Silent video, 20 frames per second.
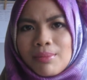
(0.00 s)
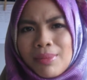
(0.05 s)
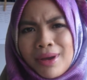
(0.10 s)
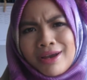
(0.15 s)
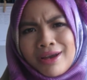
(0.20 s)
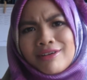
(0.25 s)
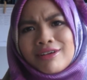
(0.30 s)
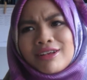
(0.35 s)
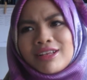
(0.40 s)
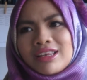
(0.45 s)

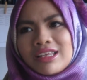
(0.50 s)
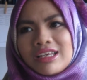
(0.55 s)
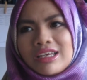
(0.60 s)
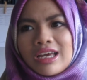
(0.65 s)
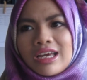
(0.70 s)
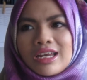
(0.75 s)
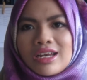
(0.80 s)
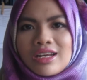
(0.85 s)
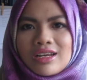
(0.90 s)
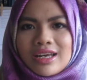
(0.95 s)
apparently,
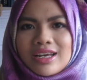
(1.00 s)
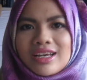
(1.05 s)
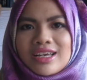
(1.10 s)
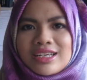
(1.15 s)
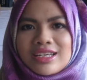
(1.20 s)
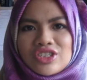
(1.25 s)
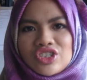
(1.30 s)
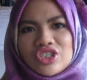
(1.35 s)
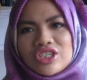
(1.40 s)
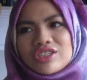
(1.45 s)
and like
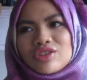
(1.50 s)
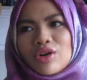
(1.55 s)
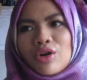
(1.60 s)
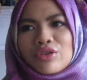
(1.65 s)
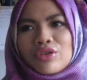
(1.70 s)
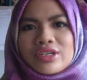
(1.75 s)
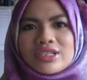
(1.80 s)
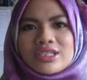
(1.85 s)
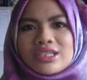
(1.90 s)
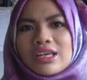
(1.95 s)
she's all
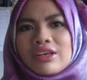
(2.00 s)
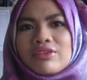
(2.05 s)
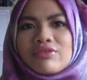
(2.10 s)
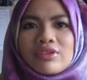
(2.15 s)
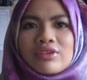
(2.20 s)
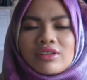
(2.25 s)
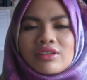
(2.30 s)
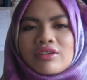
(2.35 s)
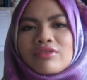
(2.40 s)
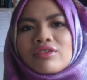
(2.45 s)
this
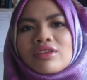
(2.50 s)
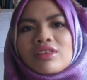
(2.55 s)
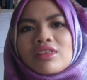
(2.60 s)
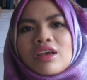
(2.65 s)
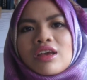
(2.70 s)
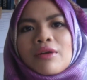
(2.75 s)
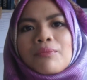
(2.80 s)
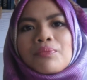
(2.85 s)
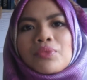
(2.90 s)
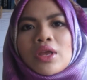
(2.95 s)
evil and everything.